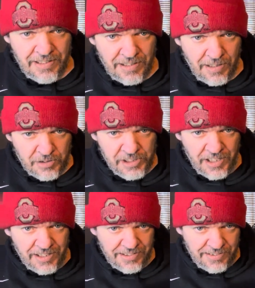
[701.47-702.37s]

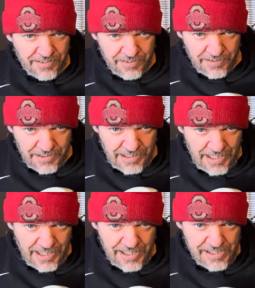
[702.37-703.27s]
across the
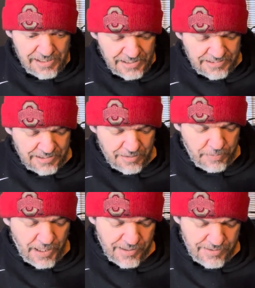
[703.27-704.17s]
neck instead of
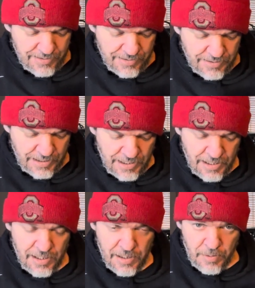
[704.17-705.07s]
boxes.
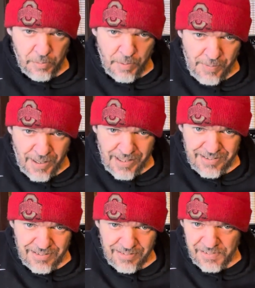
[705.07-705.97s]
But
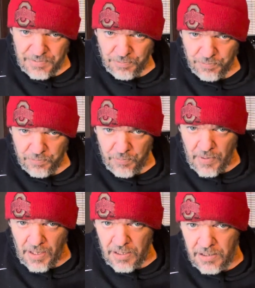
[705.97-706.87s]
boxes are
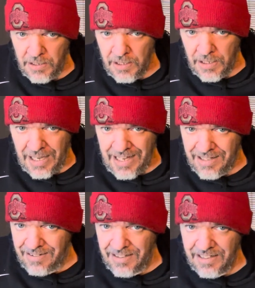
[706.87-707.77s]

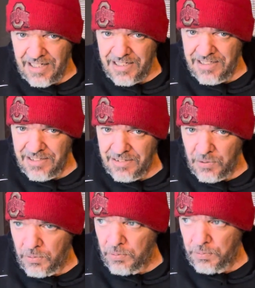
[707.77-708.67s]
excellent teaching
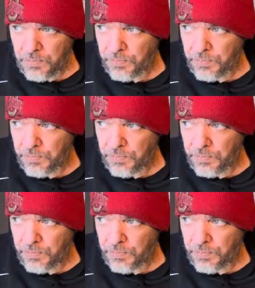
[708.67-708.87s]
tool.